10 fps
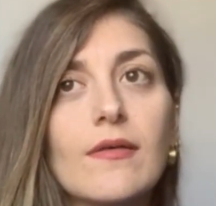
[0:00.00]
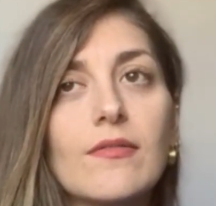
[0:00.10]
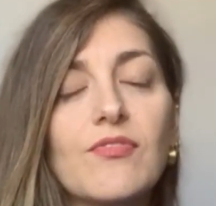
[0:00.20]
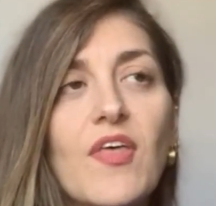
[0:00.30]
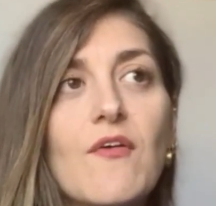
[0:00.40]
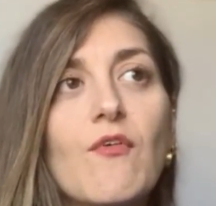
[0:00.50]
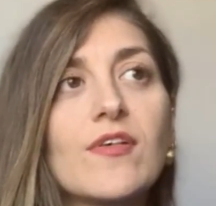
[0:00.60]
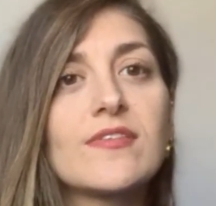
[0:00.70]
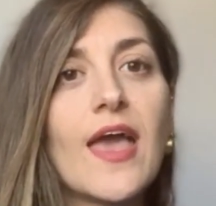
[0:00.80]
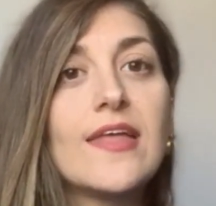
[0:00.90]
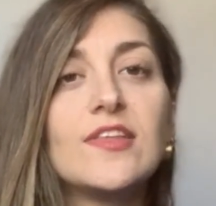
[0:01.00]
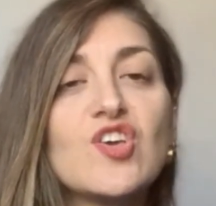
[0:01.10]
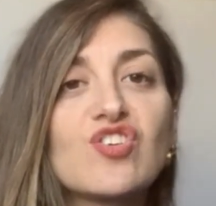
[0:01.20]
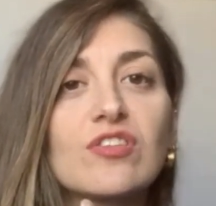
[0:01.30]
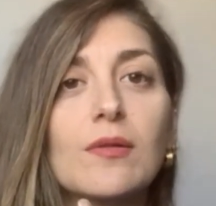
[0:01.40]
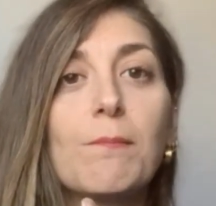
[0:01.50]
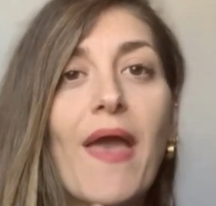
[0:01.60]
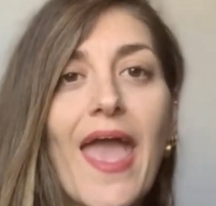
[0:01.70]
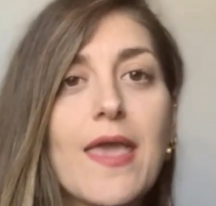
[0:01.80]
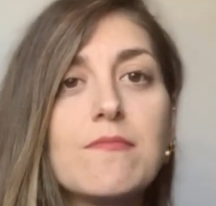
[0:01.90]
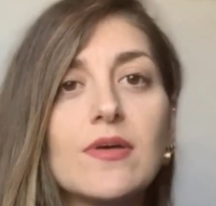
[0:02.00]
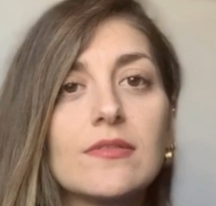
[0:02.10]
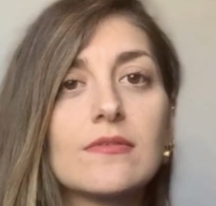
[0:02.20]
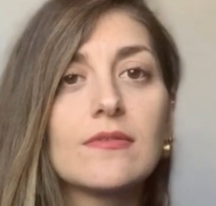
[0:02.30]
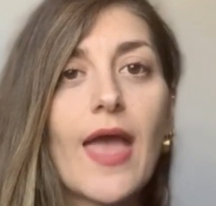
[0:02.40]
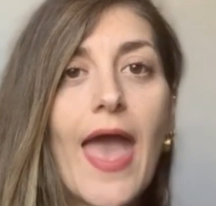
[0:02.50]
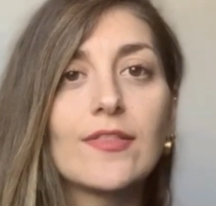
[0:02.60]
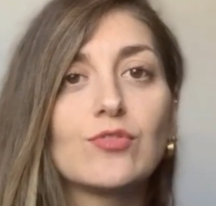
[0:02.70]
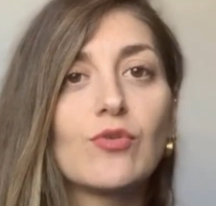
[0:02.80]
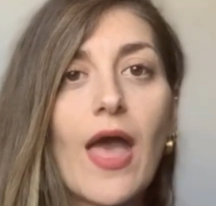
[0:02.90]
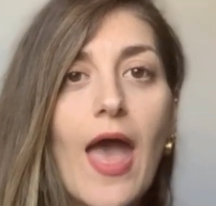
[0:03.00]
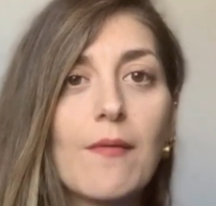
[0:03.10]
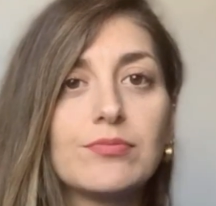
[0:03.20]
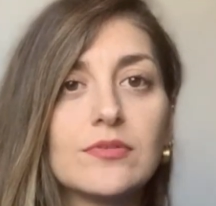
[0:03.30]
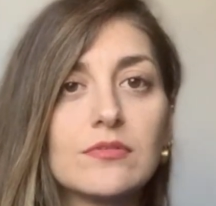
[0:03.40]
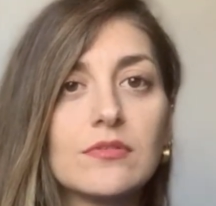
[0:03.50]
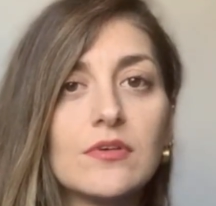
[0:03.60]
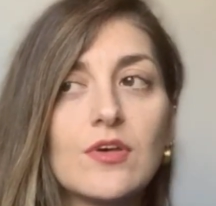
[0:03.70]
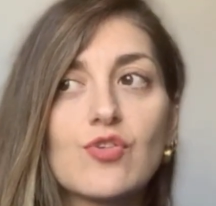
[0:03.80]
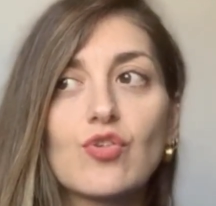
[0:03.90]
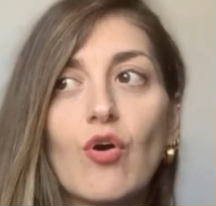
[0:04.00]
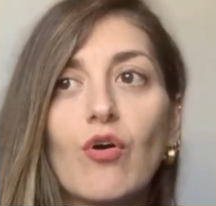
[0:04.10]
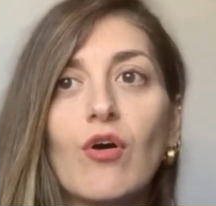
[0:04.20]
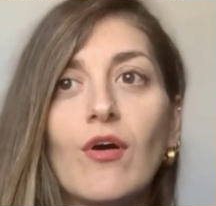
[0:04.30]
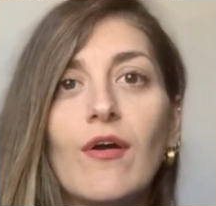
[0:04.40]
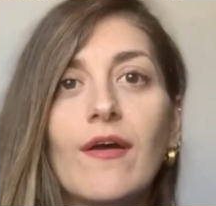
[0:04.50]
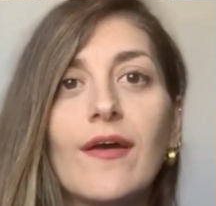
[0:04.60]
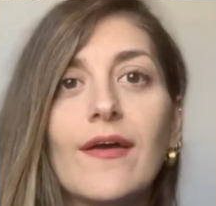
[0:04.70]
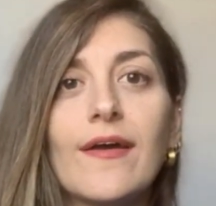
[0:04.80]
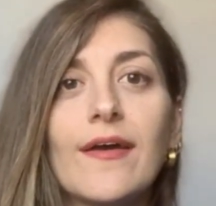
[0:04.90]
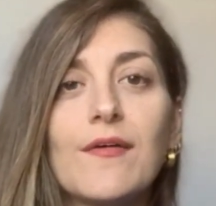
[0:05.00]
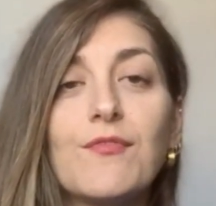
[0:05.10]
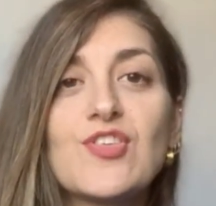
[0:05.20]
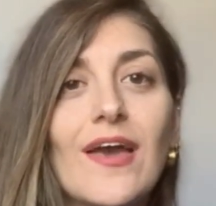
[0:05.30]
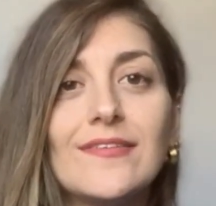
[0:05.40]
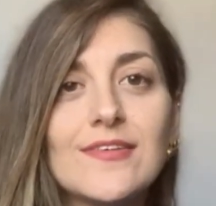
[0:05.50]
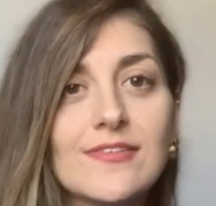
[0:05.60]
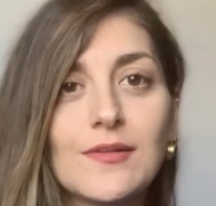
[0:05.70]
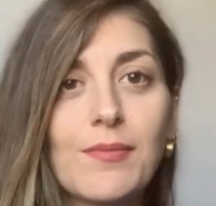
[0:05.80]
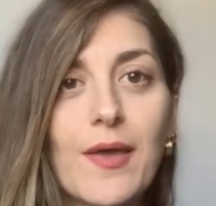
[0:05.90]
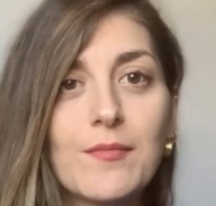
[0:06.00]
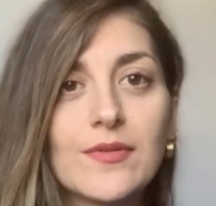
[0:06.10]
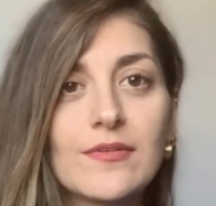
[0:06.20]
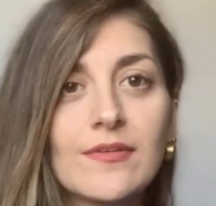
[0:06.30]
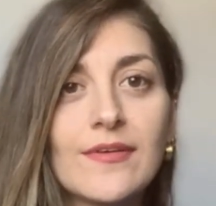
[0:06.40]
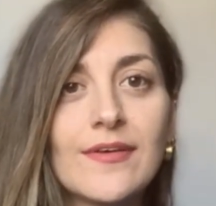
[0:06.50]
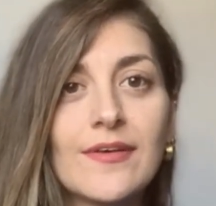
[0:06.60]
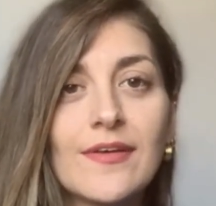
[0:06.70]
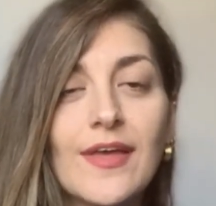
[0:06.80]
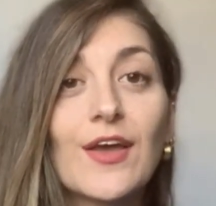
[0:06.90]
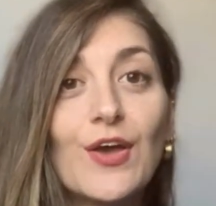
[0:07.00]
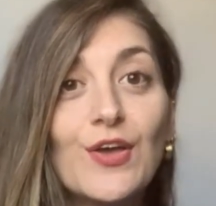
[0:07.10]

there was additional payment had to happen. So which additional payment? Like,